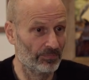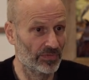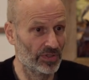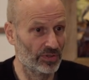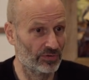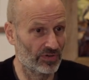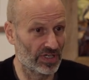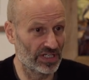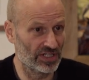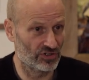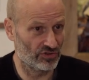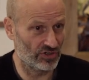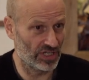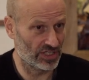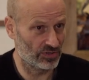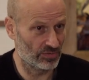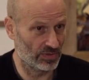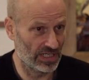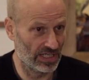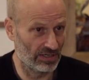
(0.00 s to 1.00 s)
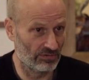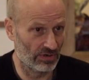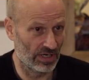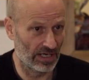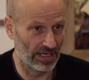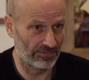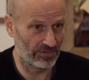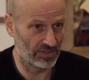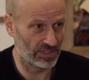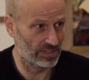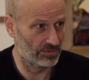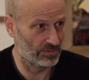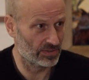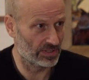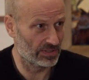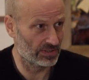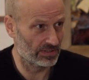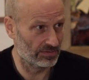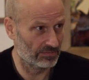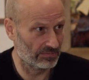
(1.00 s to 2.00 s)
He was very stressed when he arrived because he
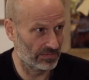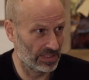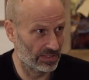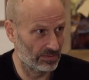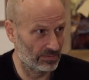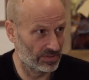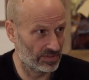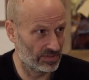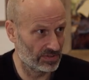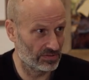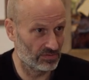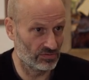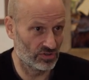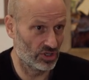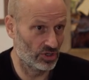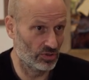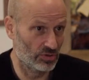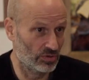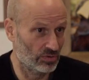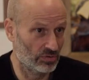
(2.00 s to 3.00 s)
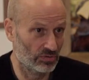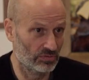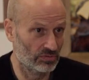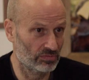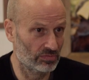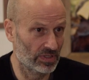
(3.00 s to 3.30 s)
was a he was two